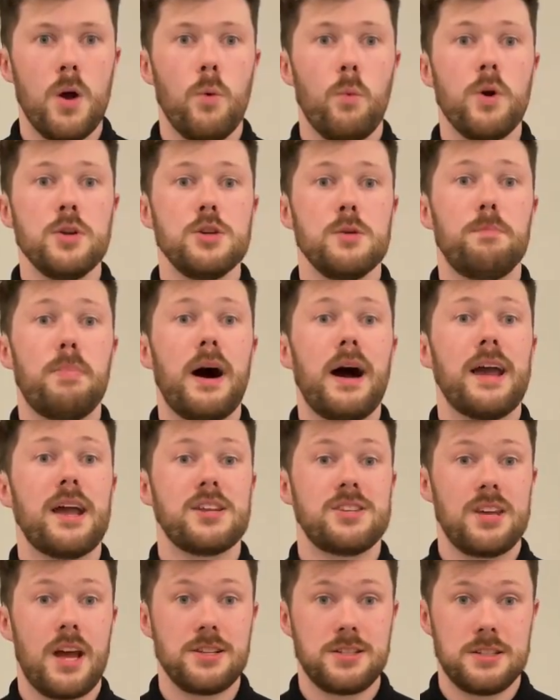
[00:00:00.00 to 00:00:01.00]
When you buy a
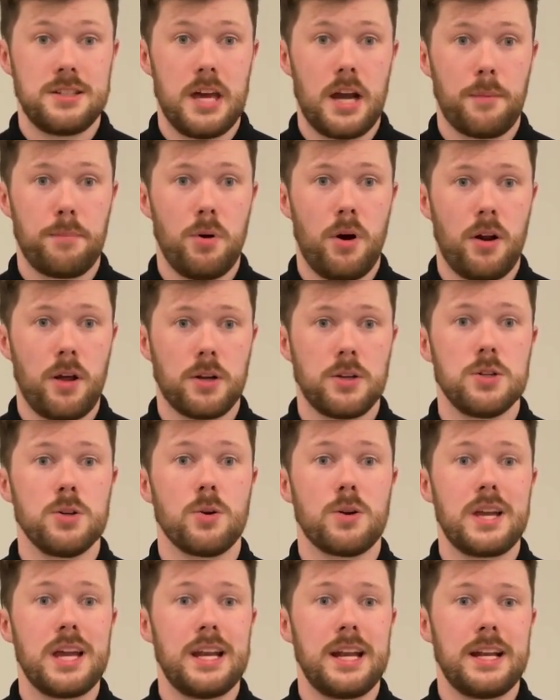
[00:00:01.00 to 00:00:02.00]
Sensoteq product, you're
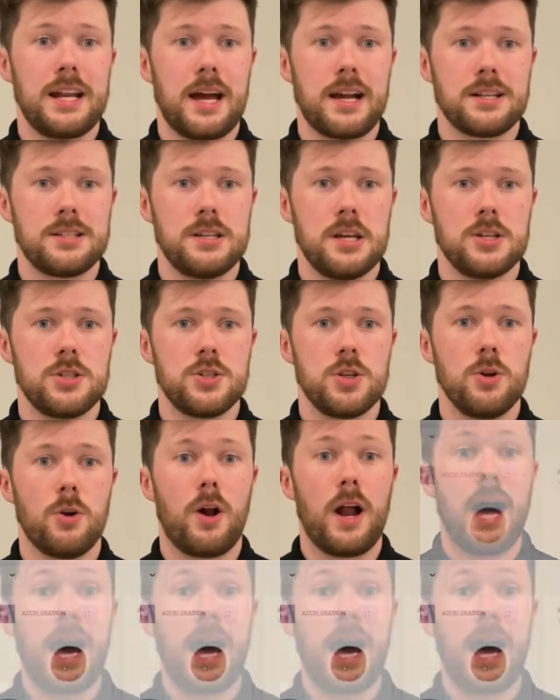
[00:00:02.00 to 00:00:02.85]
gaining access to our